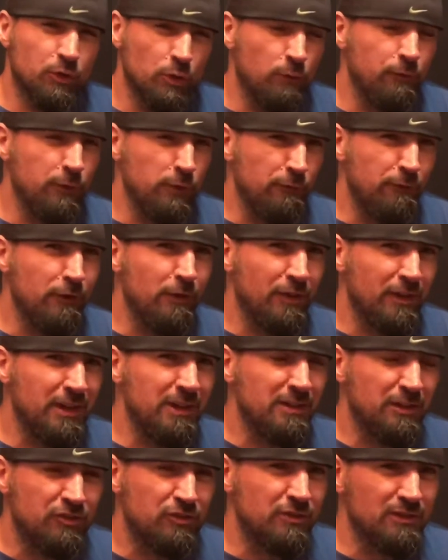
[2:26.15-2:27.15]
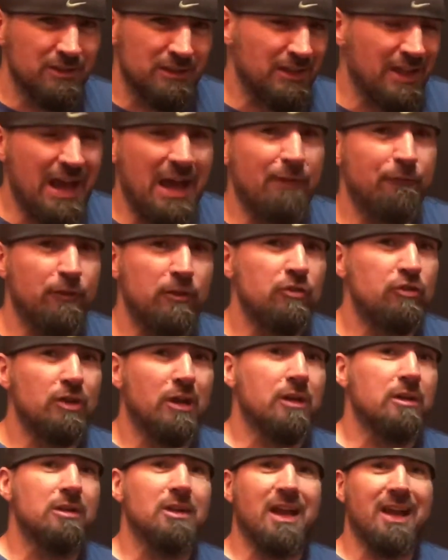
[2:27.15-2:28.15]
so if you feel the need to laugh and
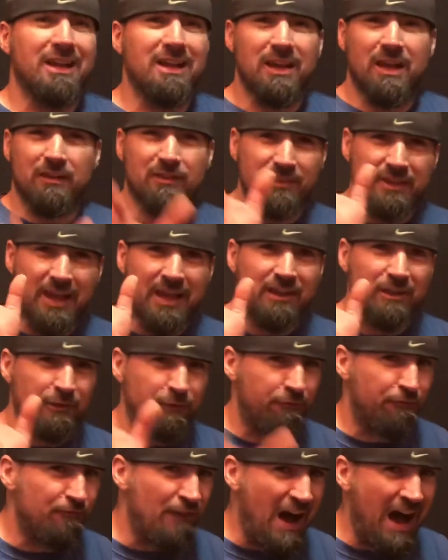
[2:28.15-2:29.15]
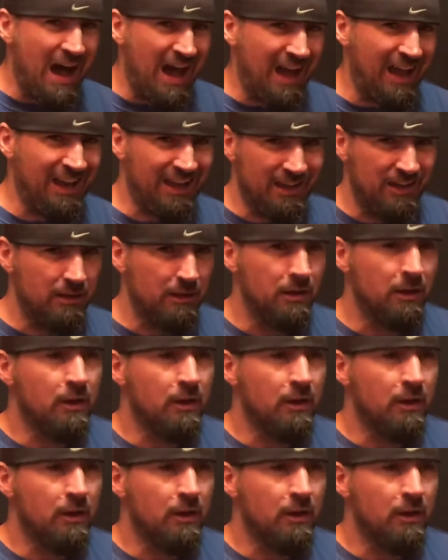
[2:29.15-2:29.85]
chuckle, I guess that's fine,